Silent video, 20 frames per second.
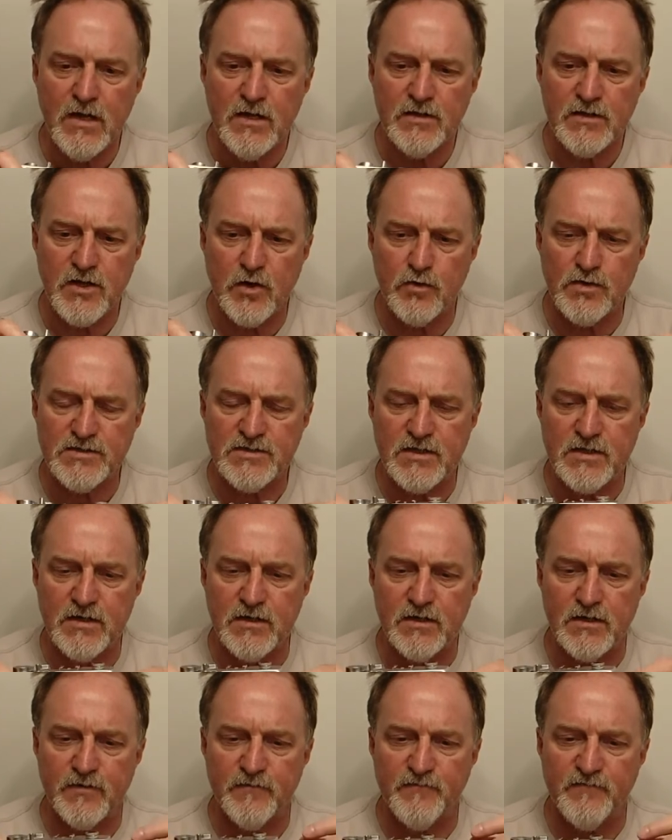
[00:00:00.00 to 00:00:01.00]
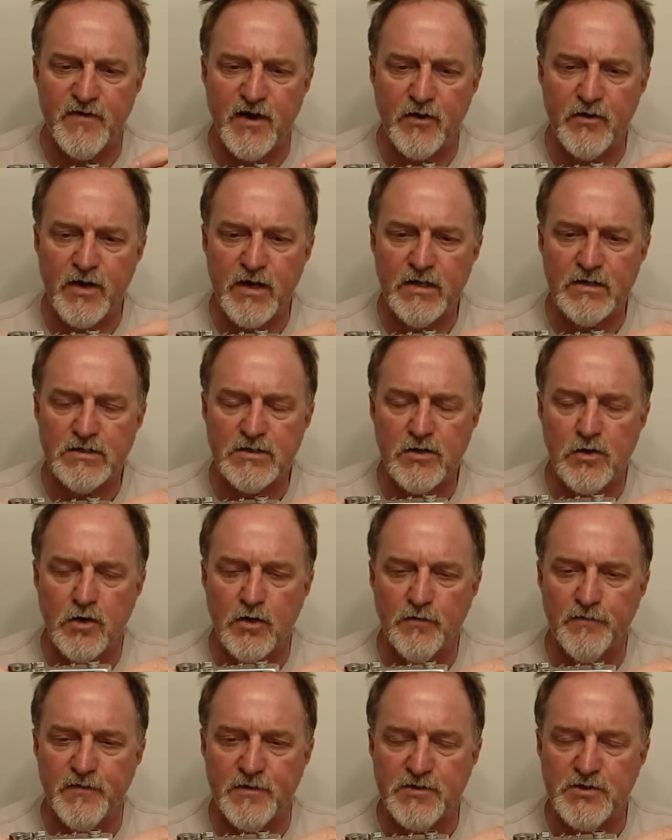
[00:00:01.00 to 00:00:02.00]
There was a variant
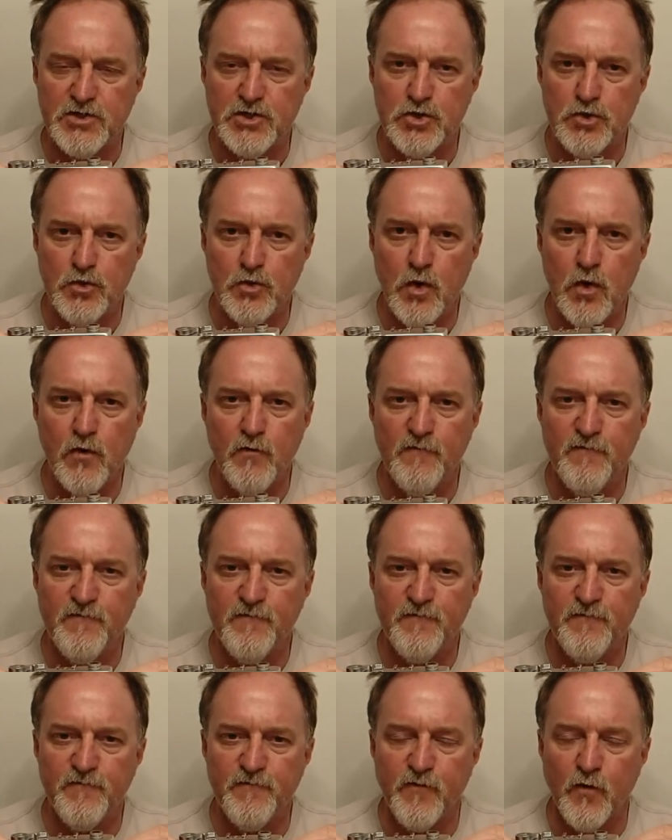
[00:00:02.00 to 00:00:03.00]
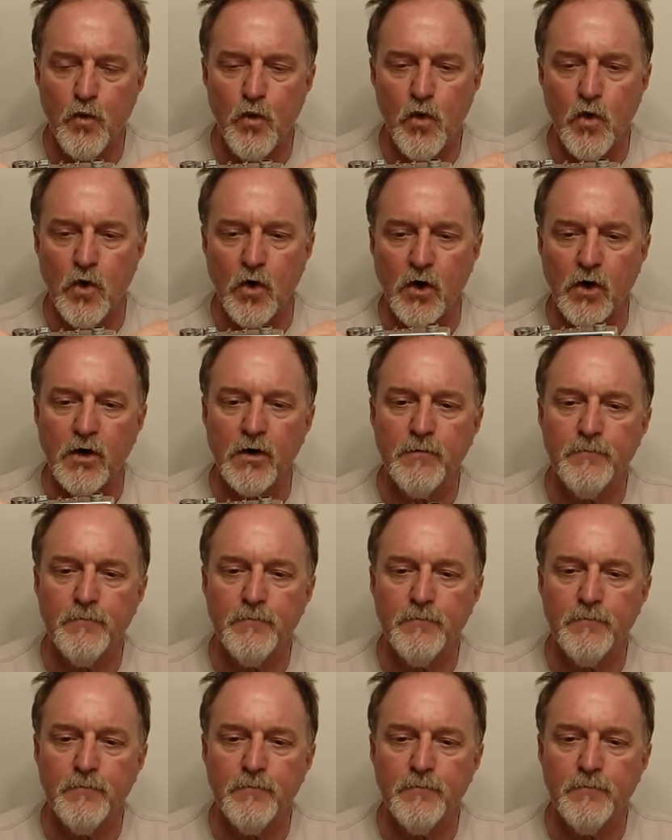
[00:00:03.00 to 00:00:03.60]
called the 204